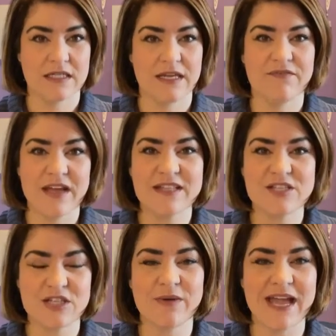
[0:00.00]
If that's
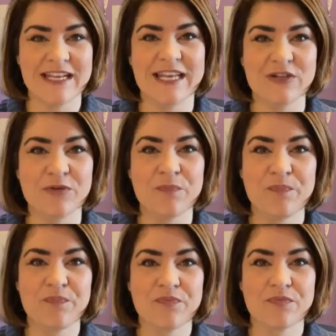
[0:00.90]
you, hey Neil,
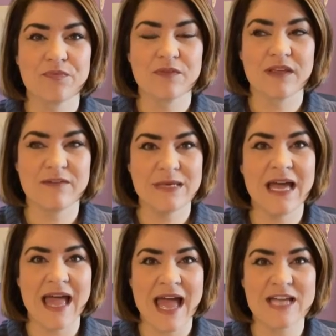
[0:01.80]
give me
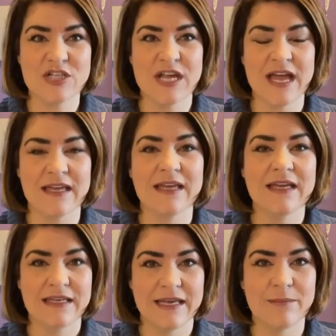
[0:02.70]
a hashtag
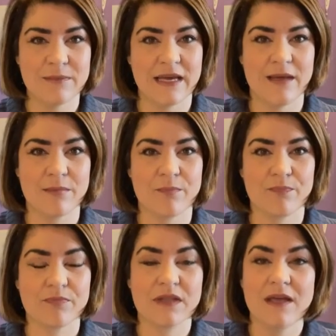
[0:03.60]
yep yep.
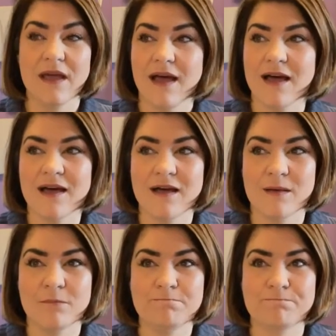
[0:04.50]

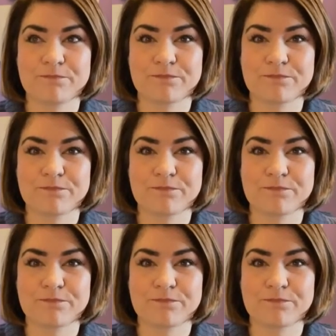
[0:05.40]
Um,